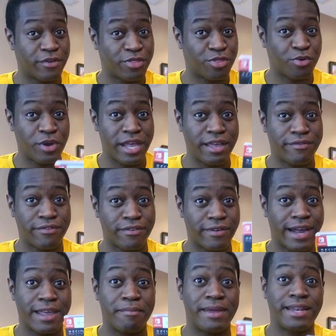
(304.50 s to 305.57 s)
for 3 for
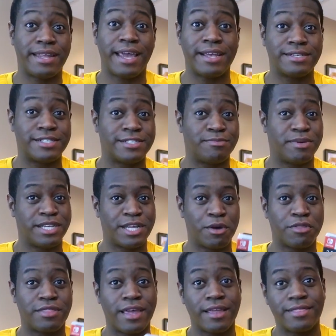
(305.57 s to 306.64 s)
recommendations, but
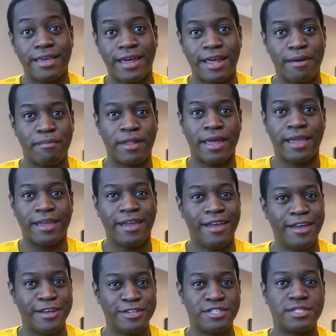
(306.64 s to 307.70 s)
don't think that I'm like
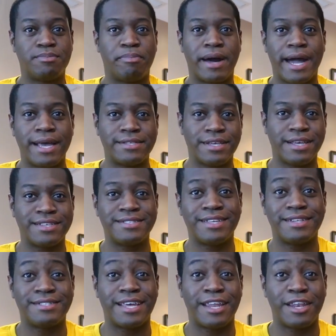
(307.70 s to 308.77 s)
just biased against
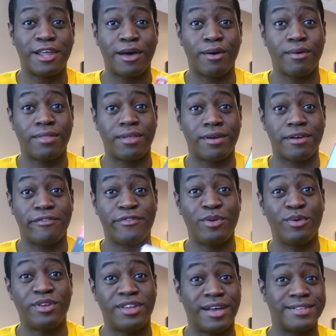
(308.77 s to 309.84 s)
Nintendo. There are a
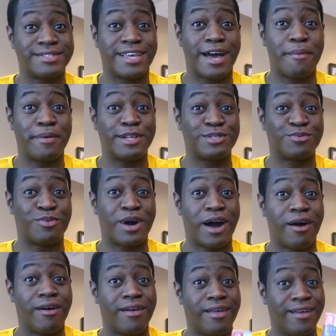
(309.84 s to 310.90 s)
few duds coming as
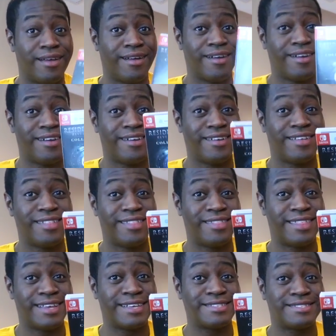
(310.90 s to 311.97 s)
well.
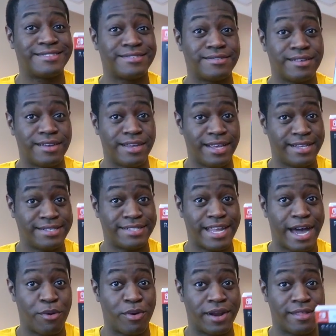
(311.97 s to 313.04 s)
This is
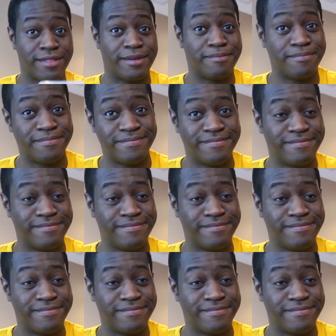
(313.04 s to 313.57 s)
not one of them.